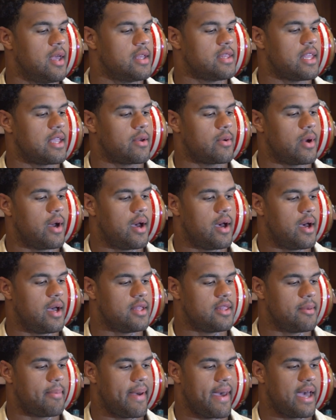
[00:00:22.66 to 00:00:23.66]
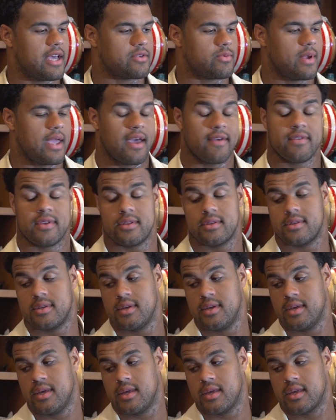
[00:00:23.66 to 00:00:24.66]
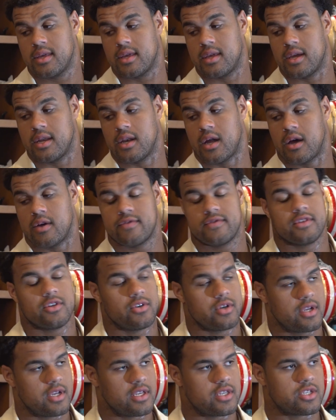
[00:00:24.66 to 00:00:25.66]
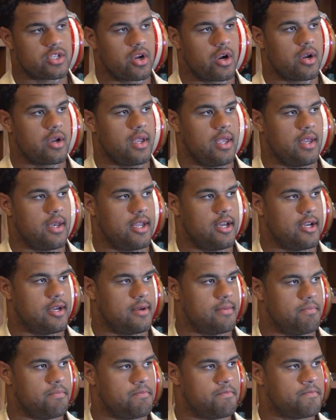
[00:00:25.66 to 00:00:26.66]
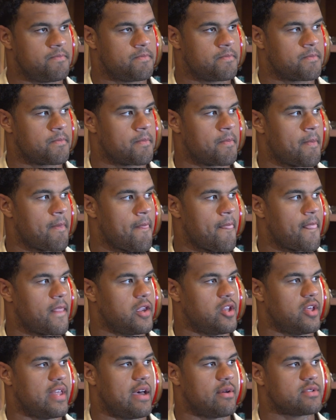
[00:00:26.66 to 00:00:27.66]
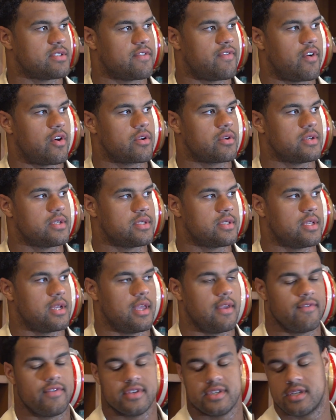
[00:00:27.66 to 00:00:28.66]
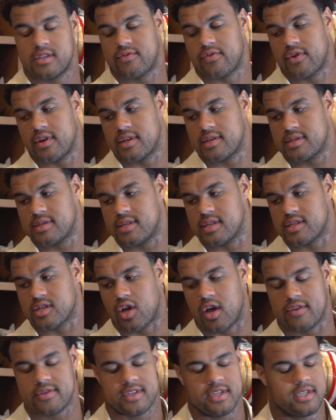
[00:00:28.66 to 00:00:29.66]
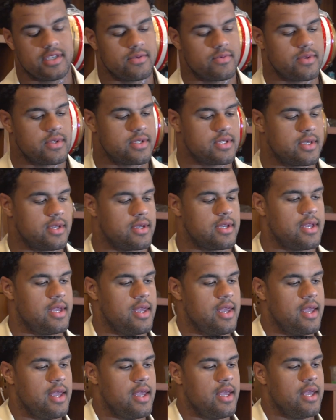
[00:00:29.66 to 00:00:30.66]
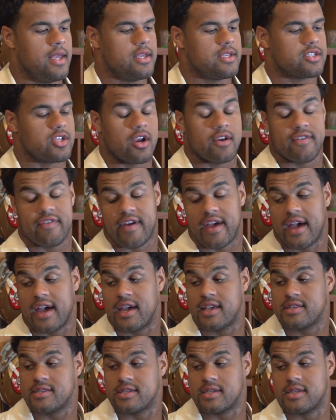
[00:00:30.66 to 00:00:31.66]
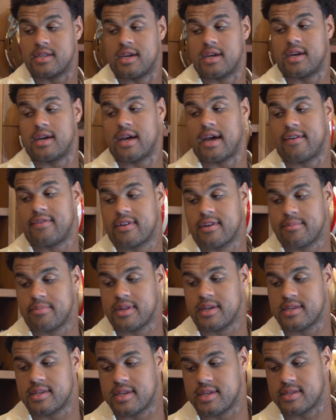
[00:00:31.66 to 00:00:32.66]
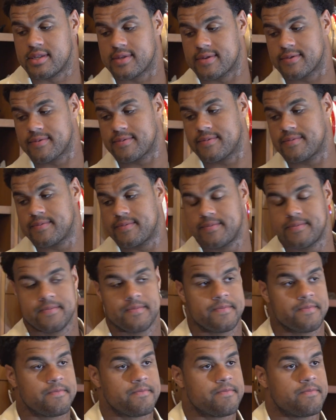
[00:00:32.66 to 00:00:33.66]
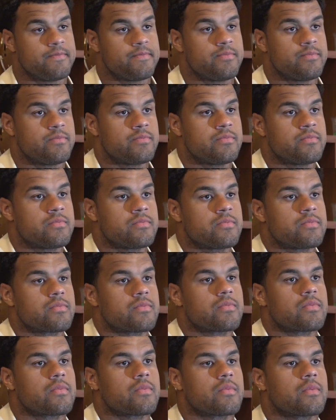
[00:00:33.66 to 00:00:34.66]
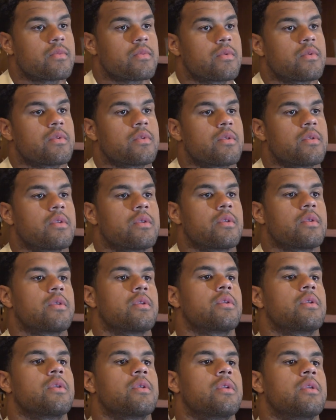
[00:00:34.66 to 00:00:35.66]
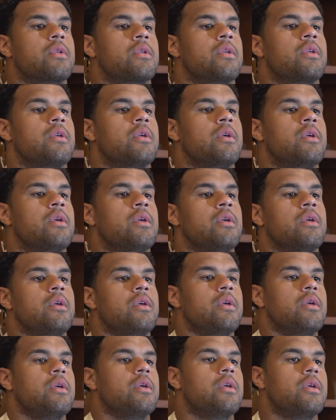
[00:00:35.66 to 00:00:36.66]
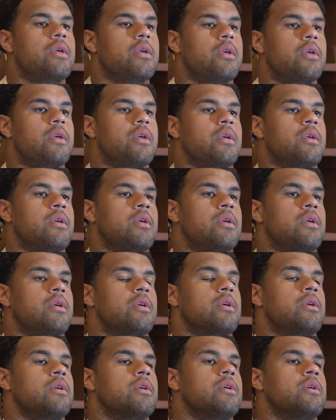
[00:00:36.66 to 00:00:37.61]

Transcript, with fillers: I think uh, in the past we haven't gotten off to a good start, and um, you know that was the focus and the emphasis for us this off season was to start fast and uh, have a complete season. Arik, you guys have started to dabble with five-man fronts on, on third and long with Javon in there.